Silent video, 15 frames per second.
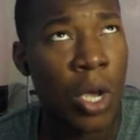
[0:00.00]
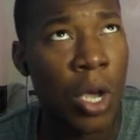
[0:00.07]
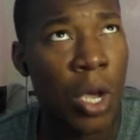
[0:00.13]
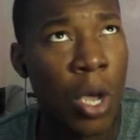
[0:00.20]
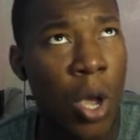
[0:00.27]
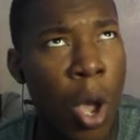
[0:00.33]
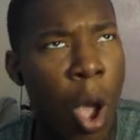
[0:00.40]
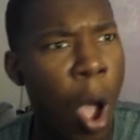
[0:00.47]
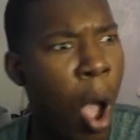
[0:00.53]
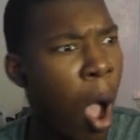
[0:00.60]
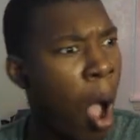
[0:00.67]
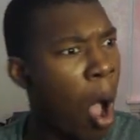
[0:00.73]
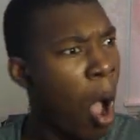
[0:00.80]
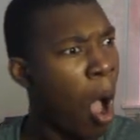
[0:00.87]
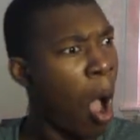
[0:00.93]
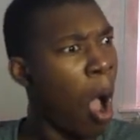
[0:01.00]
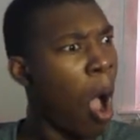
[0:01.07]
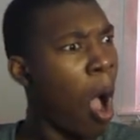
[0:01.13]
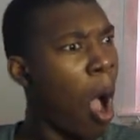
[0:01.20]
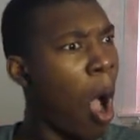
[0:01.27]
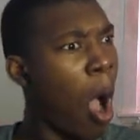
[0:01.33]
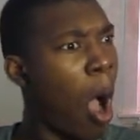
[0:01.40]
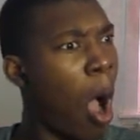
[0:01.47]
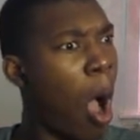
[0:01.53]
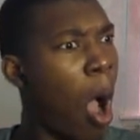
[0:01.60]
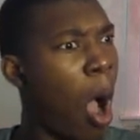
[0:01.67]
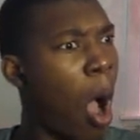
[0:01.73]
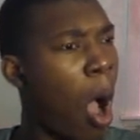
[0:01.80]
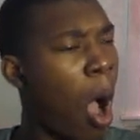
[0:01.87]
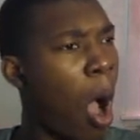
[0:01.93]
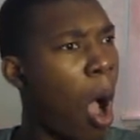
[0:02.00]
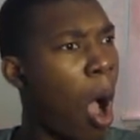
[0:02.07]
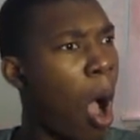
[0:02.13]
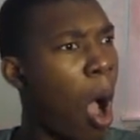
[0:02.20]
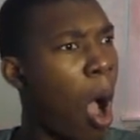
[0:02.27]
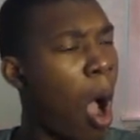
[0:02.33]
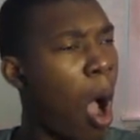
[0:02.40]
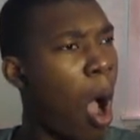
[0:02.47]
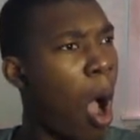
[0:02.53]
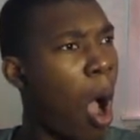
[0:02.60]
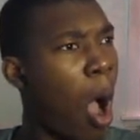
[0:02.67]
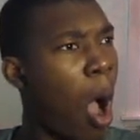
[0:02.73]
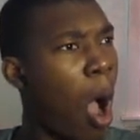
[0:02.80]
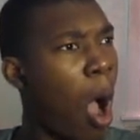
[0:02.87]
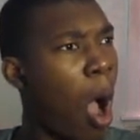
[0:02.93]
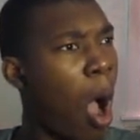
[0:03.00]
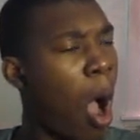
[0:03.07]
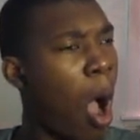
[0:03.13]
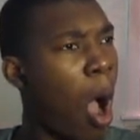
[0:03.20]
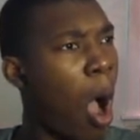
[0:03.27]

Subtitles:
(no one is talking)